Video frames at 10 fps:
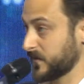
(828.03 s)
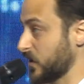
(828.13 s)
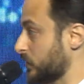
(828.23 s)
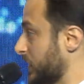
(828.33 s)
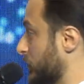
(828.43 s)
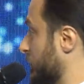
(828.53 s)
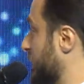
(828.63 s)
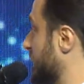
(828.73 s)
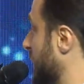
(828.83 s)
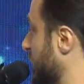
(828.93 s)
Okay, all of
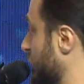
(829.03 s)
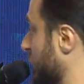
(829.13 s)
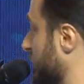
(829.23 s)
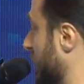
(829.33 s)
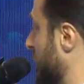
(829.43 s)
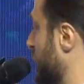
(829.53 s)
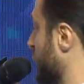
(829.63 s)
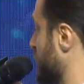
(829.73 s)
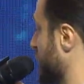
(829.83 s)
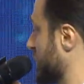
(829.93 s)
that done in real time. It
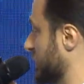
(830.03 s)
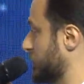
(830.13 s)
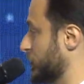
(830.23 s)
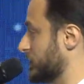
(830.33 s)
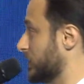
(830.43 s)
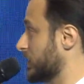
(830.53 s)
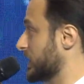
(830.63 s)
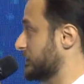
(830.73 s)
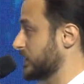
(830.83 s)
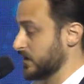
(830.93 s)
was recently put on
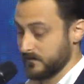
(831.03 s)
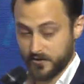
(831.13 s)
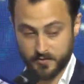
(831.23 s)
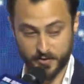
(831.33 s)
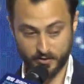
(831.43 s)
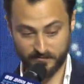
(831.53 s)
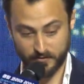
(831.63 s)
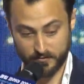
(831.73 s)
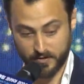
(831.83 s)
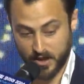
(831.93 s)
archive. Very
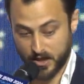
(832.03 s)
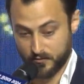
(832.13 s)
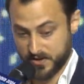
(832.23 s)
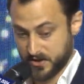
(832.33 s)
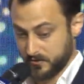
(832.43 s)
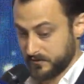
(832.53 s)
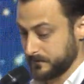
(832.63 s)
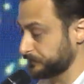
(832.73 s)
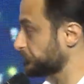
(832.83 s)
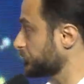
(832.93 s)
beautiful result.
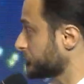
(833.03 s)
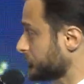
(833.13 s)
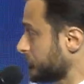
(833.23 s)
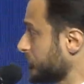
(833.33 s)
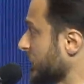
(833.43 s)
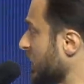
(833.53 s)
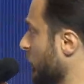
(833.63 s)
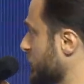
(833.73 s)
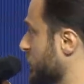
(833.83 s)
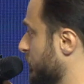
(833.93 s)

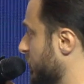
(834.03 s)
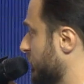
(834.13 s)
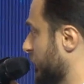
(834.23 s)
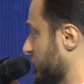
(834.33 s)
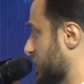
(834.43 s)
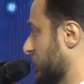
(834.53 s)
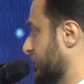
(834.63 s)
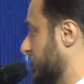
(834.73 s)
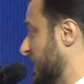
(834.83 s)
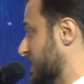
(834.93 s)
Also, beautiful result
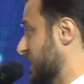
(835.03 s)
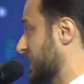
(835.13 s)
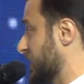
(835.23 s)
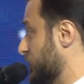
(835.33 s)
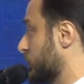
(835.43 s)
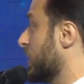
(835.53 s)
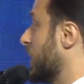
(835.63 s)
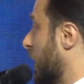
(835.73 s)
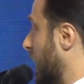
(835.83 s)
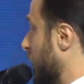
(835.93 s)
from SKKU
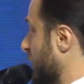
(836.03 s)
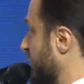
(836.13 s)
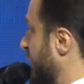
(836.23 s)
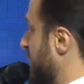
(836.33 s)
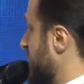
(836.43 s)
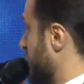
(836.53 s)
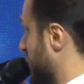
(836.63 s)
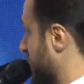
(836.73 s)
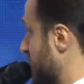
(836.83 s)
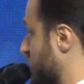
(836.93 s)
with fast and precise